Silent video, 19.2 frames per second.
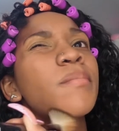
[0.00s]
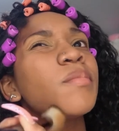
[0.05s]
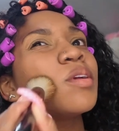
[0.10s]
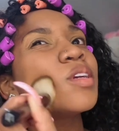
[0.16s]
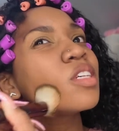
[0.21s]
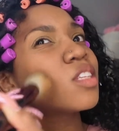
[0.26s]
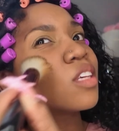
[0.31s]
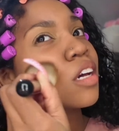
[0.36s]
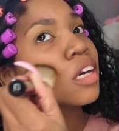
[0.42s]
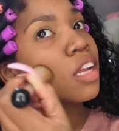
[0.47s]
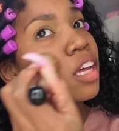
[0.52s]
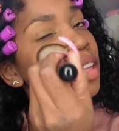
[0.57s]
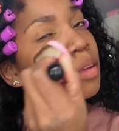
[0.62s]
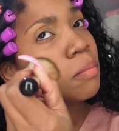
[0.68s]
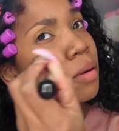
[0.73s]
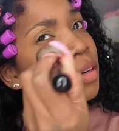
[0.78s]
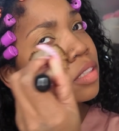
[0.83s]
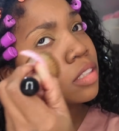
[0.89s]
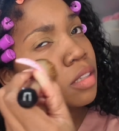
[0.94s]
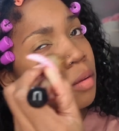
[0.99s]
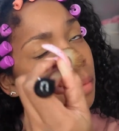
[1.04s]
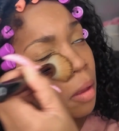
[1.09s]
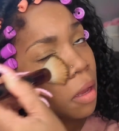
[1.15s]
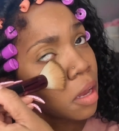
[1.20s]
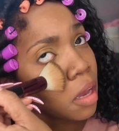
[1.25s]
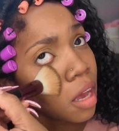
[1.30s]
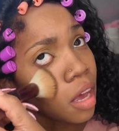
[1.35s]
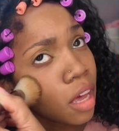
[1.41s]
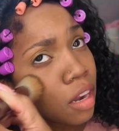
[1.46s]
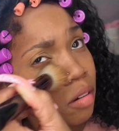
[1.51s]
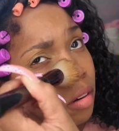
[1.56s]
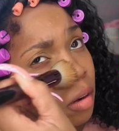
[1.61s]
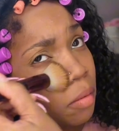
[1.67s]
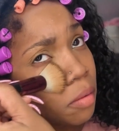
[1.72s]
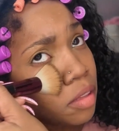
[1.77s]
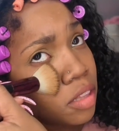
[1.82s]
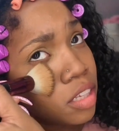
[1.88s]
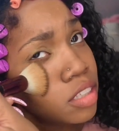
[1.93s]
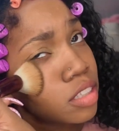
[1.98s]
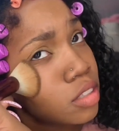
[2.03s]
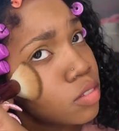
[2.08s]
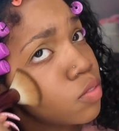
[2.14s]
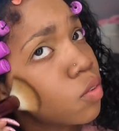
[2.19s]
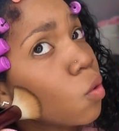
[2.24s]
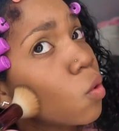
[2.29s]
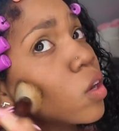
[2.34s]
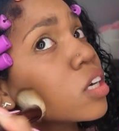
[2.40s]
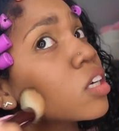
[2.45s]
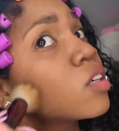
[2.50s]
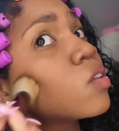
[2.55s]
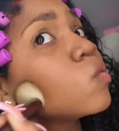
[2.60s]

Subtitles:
just looking at the brushes, I'm like, I don't know what this is for.